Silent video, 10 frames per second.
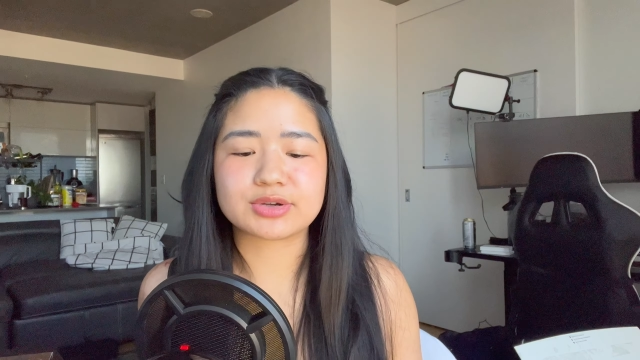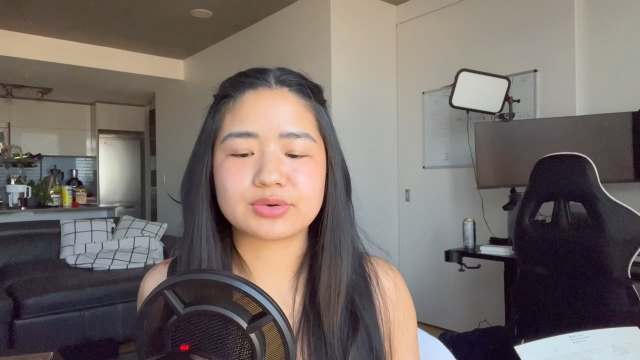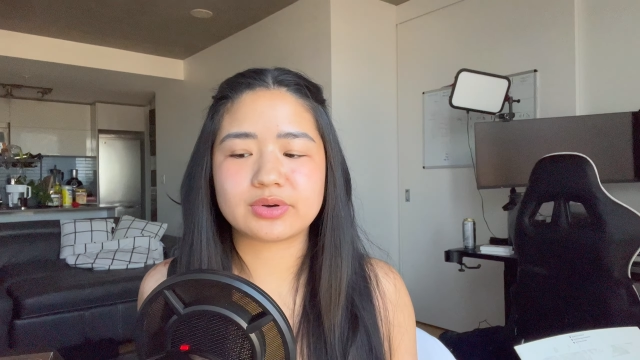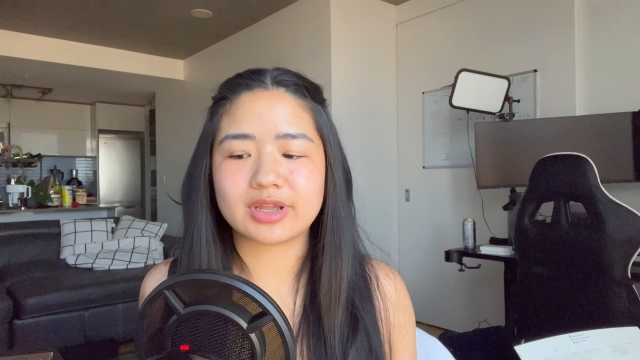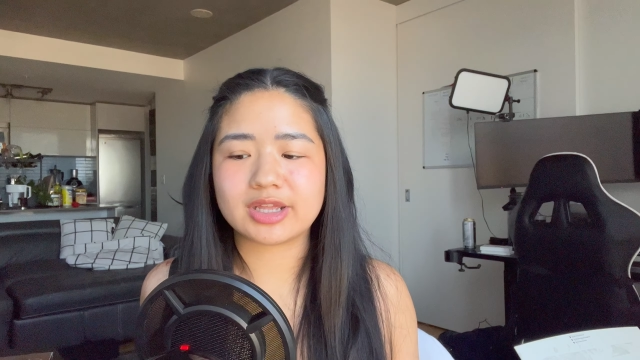
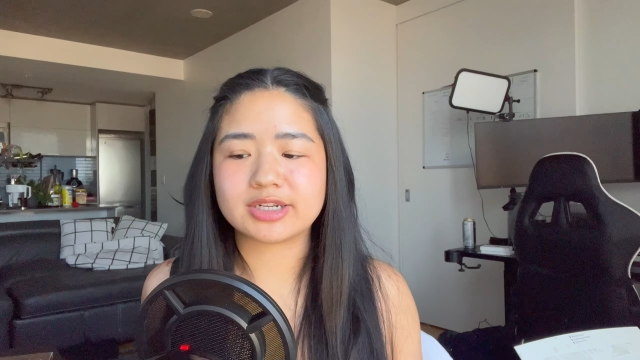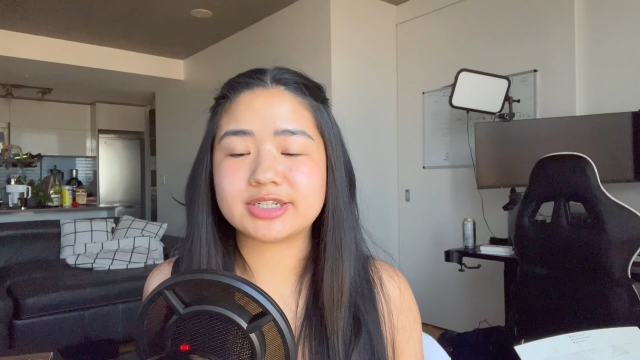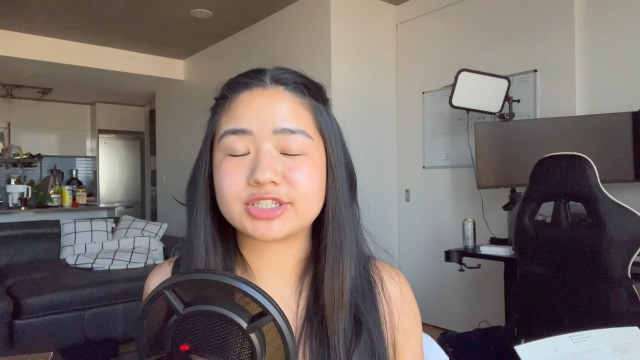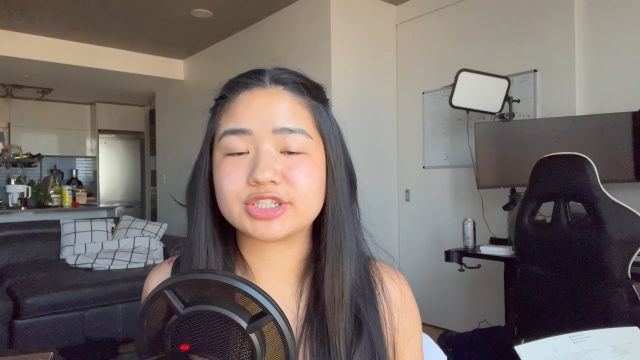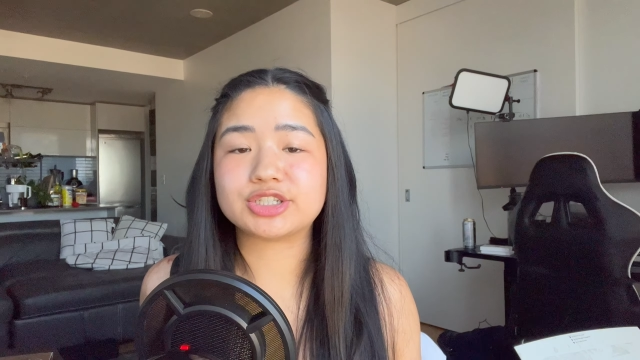So
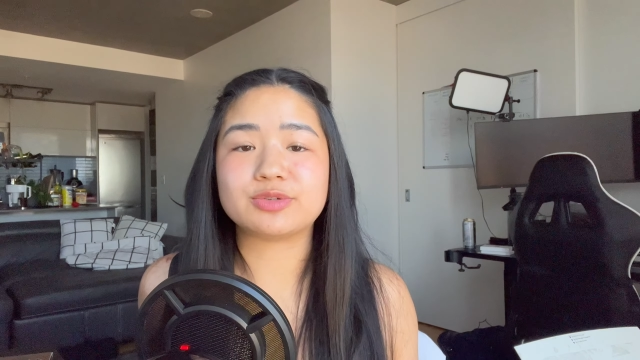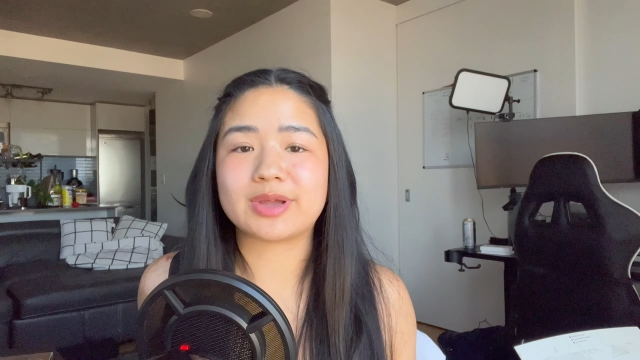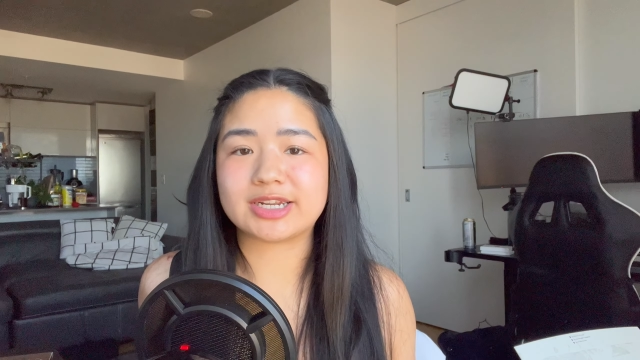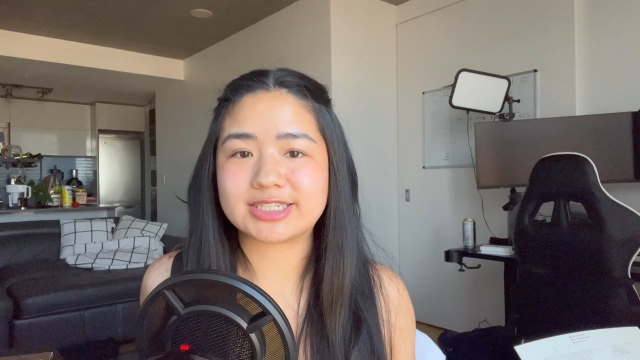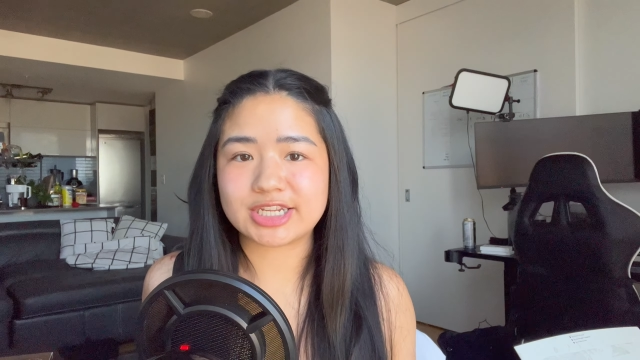in addition
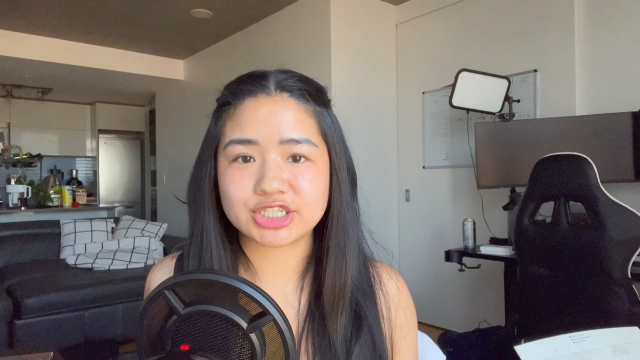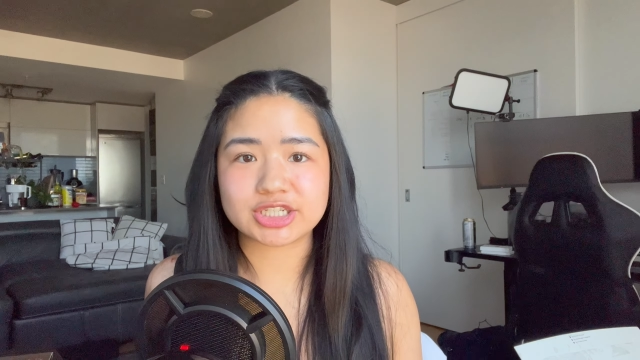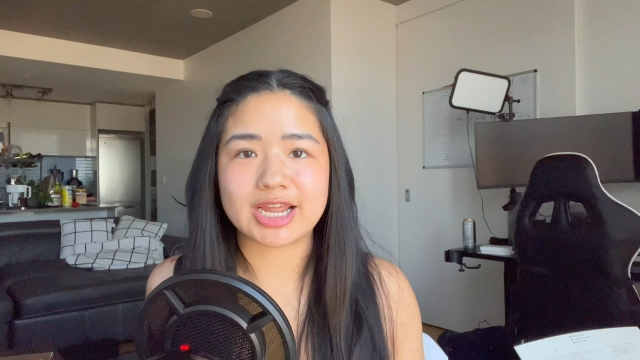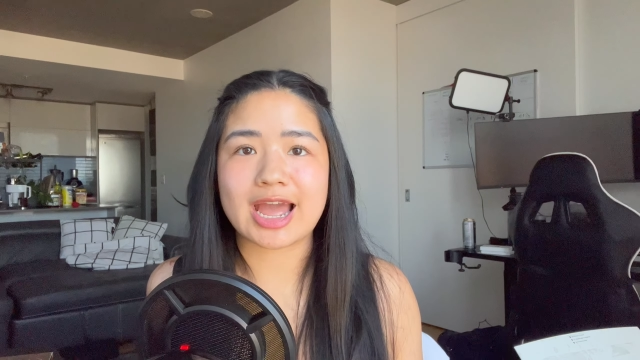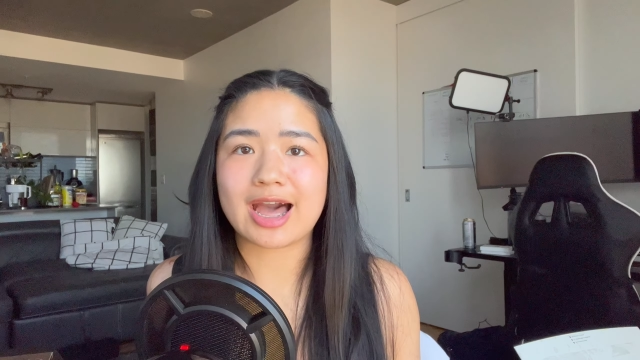to meditation,